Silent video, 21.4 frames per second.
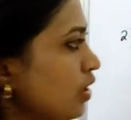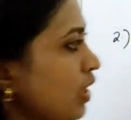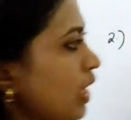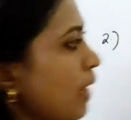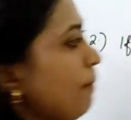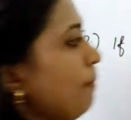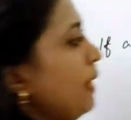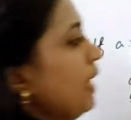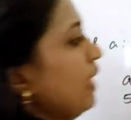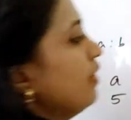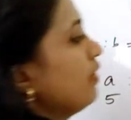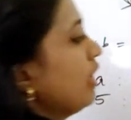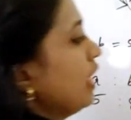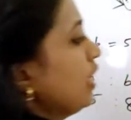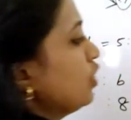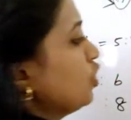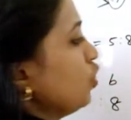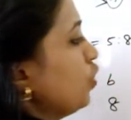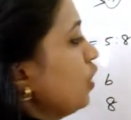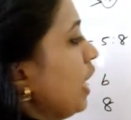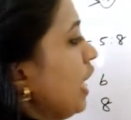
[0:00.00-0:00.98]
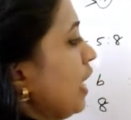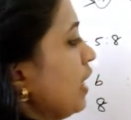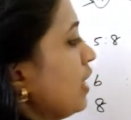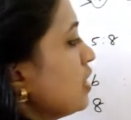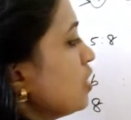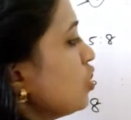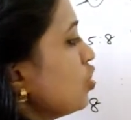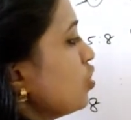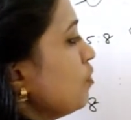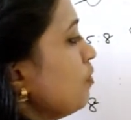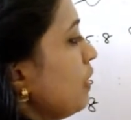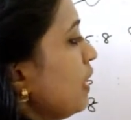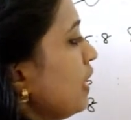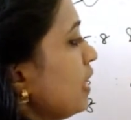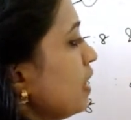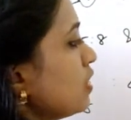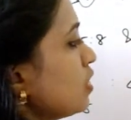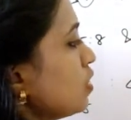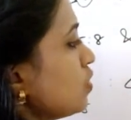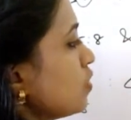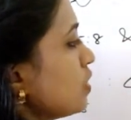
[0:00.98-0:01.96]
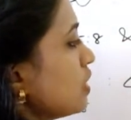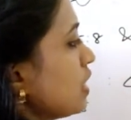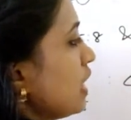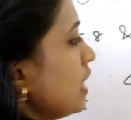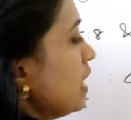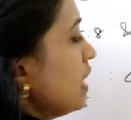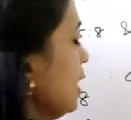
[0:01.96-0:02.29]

Combined ratio a is to b is to c